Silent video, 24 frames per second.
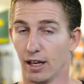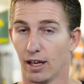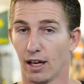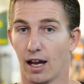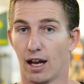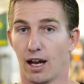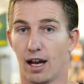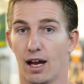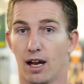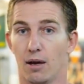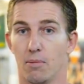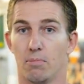
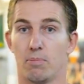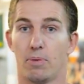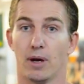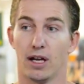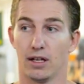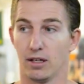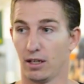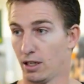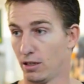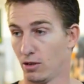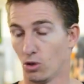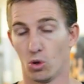
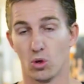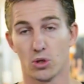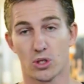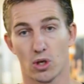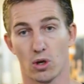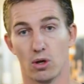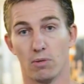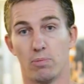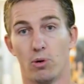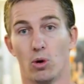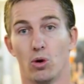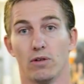but
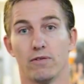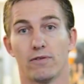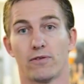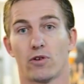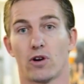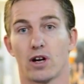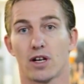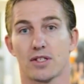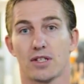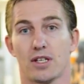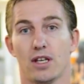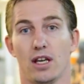also important for
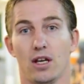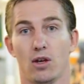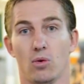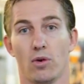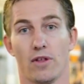us here